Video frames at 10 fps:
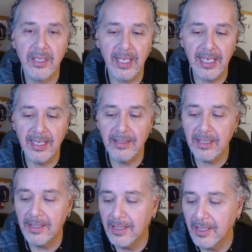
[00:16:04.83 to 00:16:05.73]
And
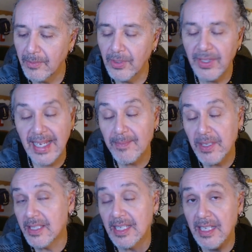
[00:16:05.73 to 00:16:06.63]
with that
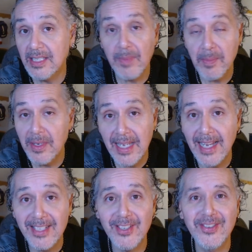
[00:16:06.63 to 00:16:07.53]
being said, it's maybe
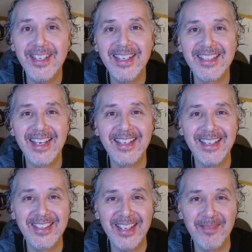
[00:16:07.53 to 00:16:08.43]
not as unique as
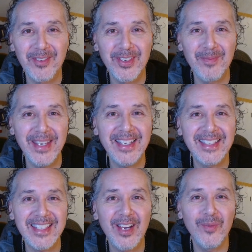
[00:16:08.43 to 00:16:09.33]
I'm going to make it
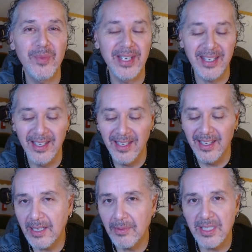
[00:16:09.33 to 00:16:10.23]
sound, but
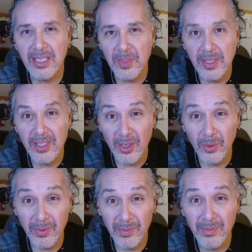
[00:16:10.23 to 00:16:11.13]
I was 6 months
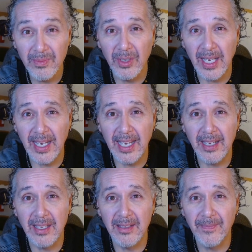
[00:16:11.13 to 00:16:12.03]
old when I
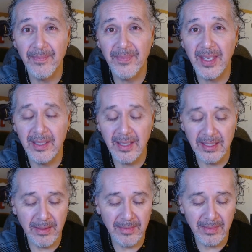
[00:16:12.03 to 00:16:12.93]
had it,
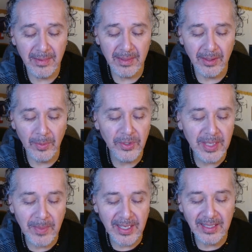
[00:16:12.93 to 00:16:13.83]
and almost
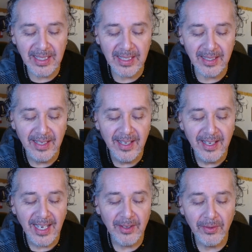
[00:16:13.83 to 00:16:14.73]
immediately
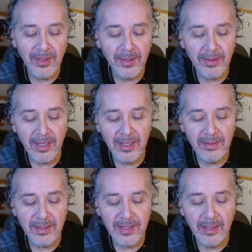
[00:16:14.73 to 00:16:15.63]
I know that there are
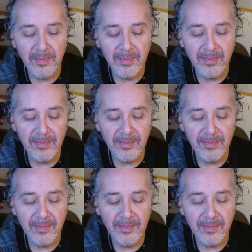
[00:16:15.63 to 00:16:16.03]
some